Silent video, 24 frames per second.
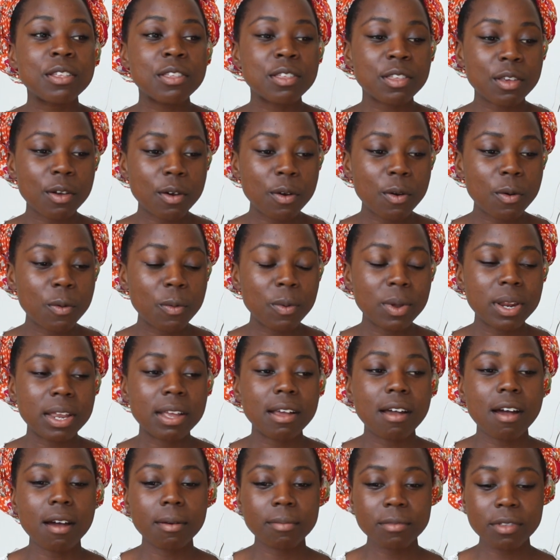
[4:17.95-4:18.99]
So when
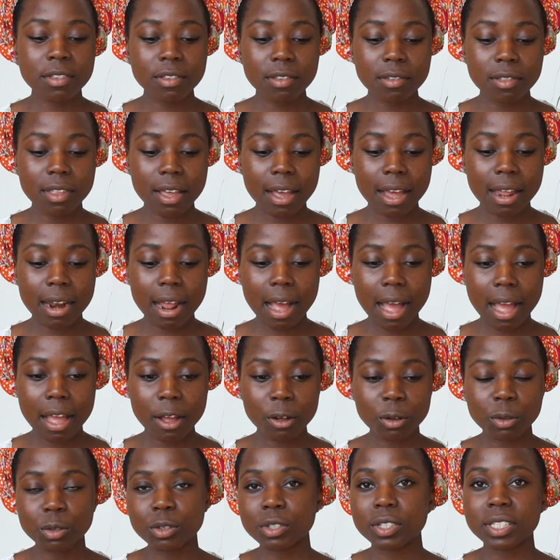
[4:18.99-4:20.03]
it comes to that,
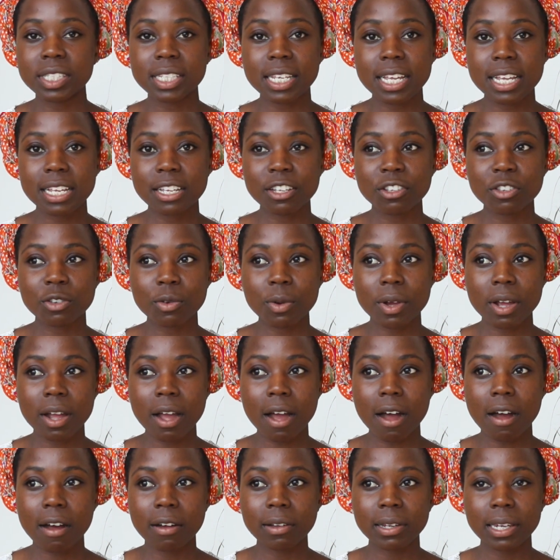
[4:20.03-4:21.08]
I also take into
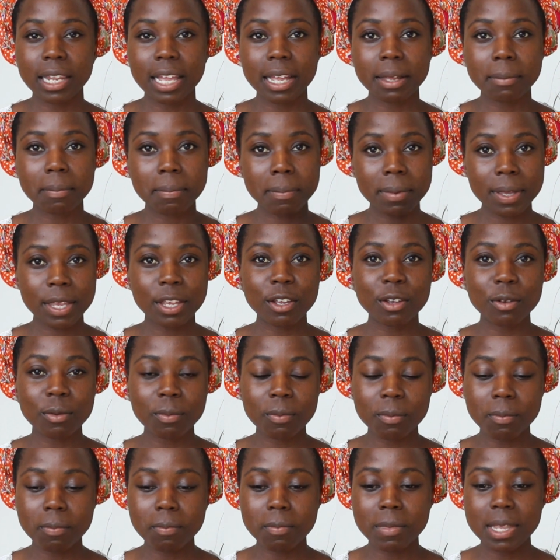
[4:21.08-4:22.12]
account like
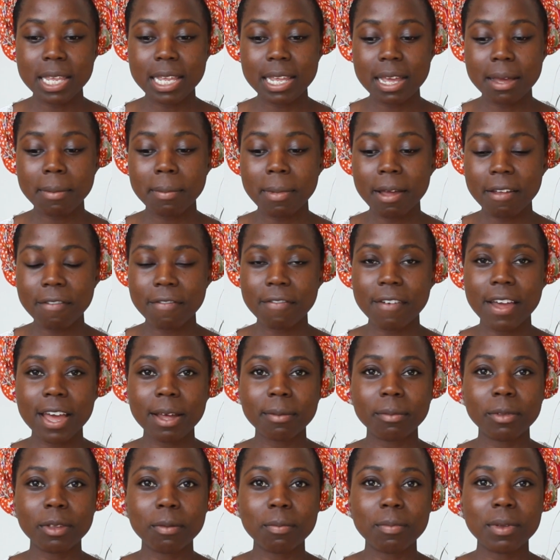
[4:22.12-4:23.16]
being me and my
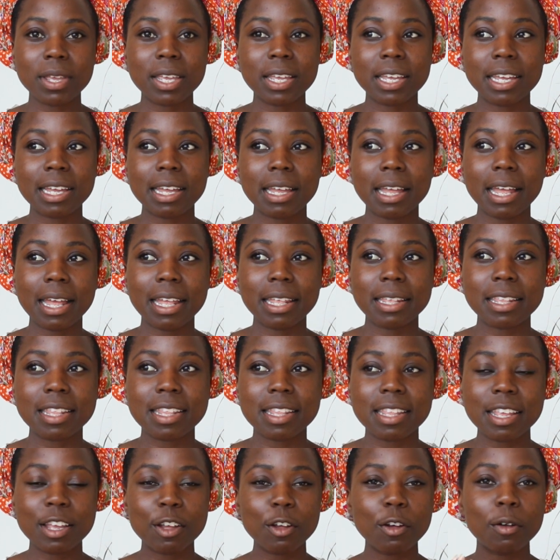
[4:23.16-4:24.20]
family being a
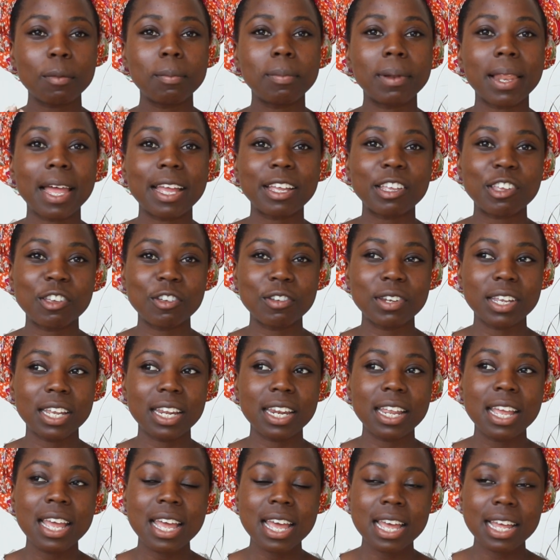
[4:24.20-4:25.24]
single black
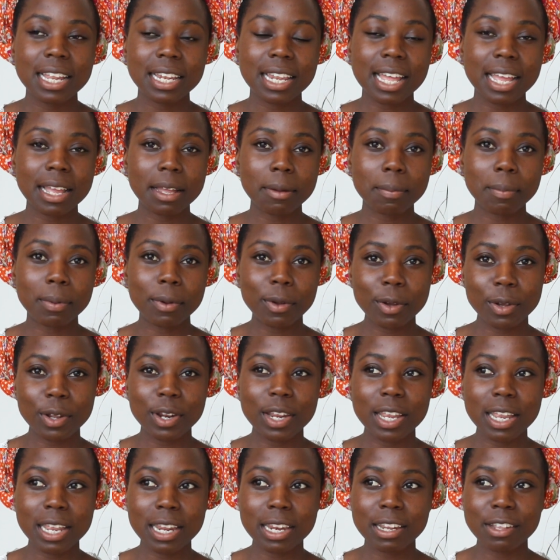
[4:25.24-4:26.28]
unit, like
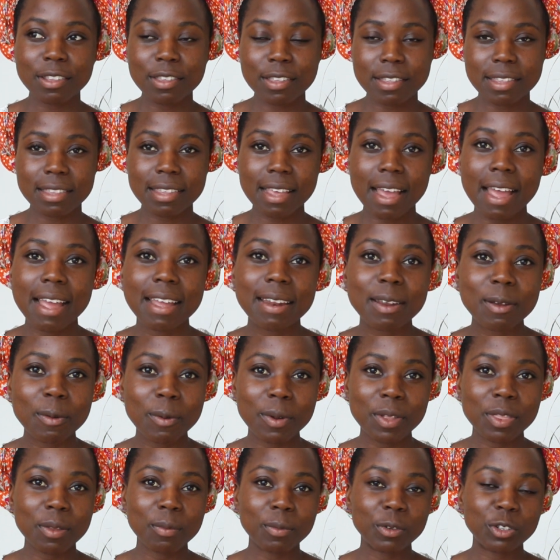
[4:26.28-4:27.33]
put in a society
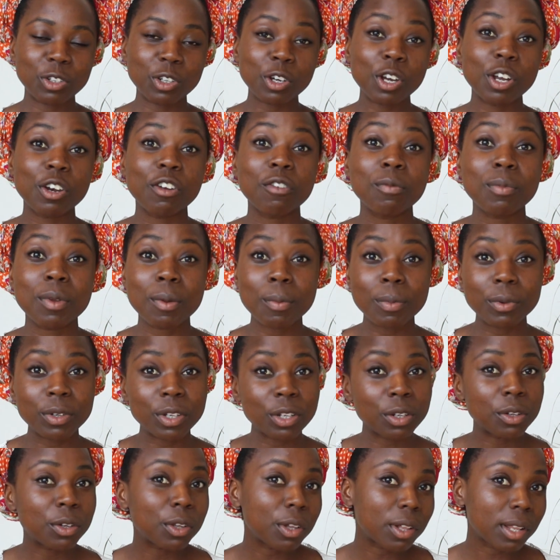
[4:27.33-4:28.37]
where the majority of people
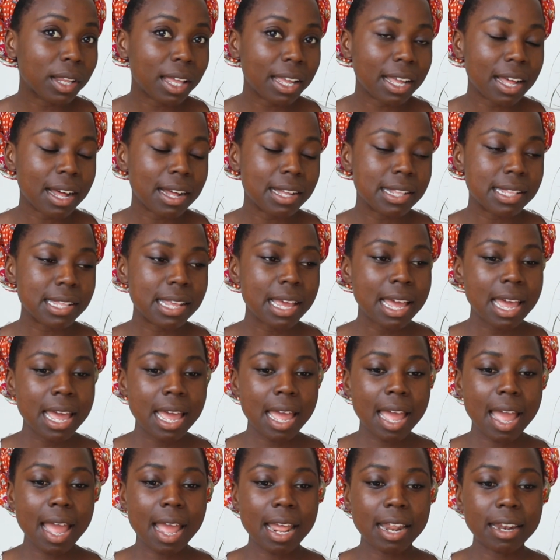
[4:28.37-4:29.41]
didn't look like us
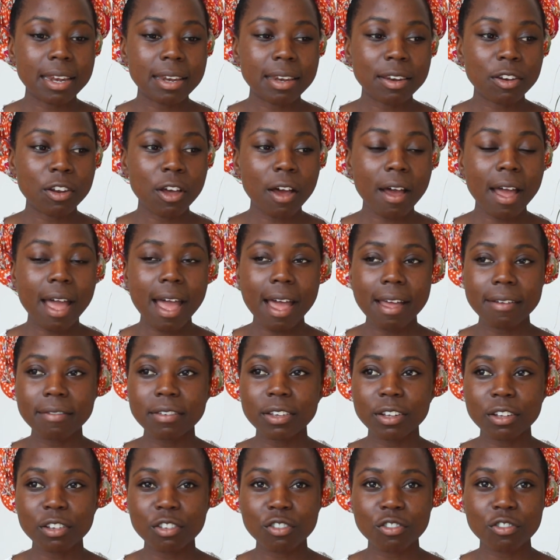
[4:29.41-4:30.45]
and not
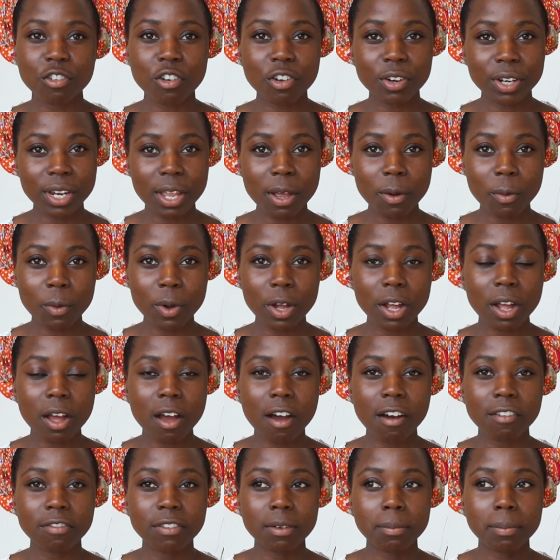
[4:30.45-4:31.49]
having a strong
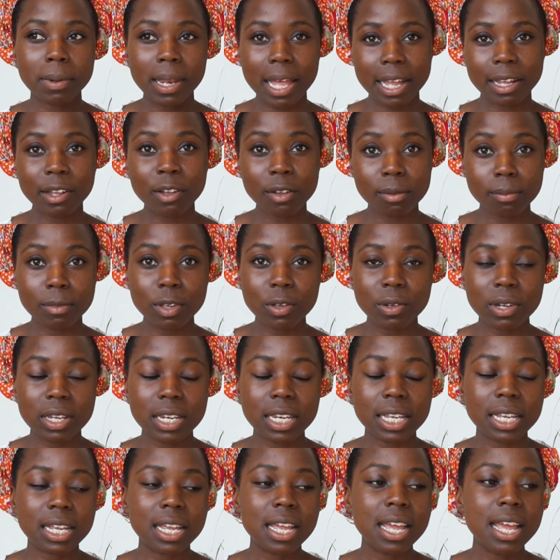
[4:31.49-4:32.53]
network of a black
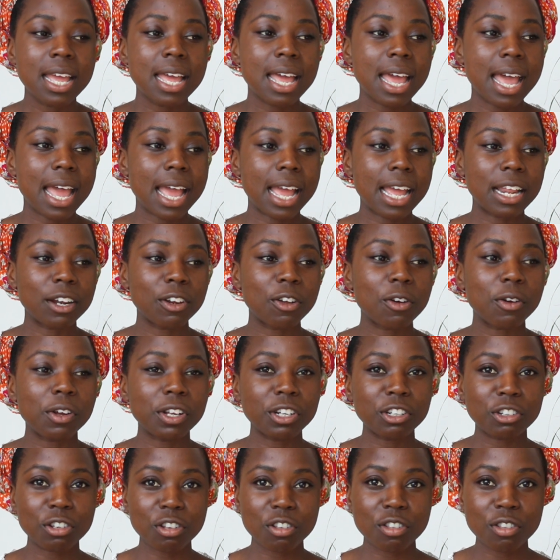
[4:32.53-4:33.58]
community and
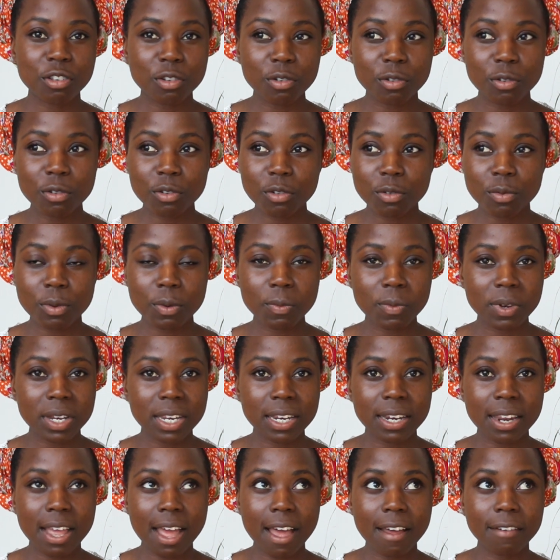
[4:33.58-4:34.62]
going to schools when we
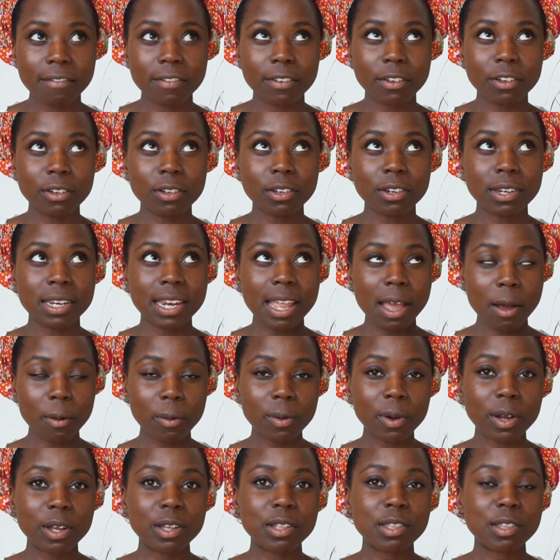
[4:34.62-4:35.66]
didn't have
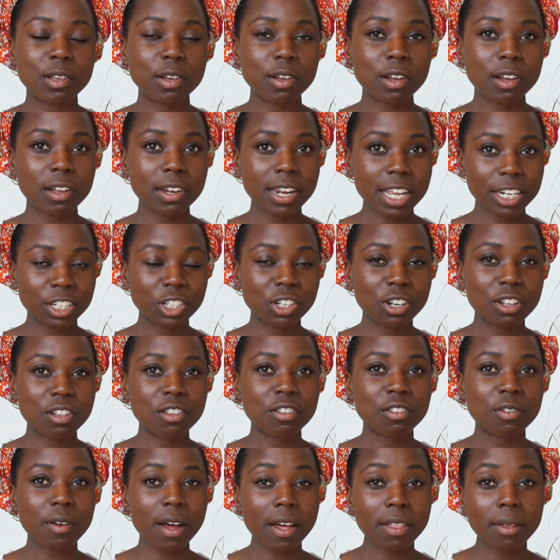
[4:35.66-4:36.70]
networks or
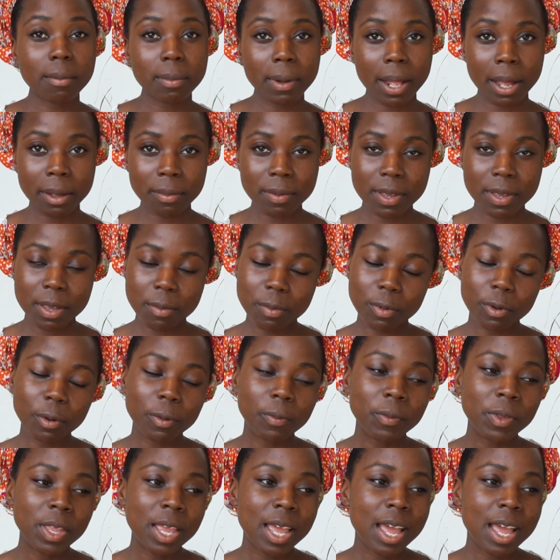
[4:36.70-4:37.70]
connections to other black people.